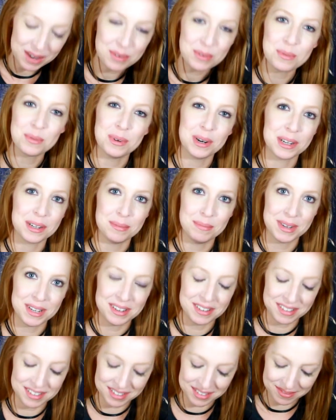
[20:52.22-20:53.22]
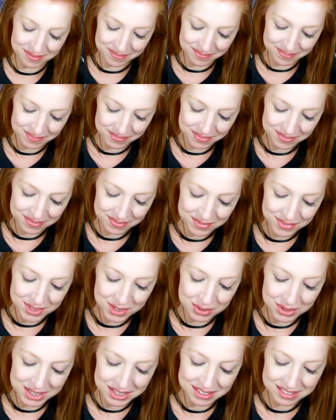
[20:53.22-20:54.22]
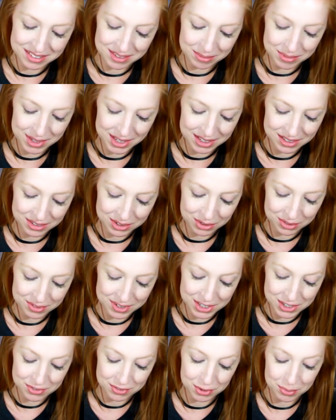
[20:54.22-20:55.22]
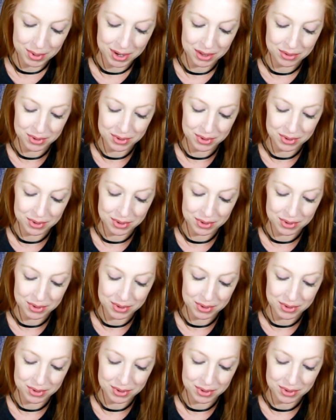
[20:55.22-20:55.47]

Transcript: I don't recommend doing something so vengeful,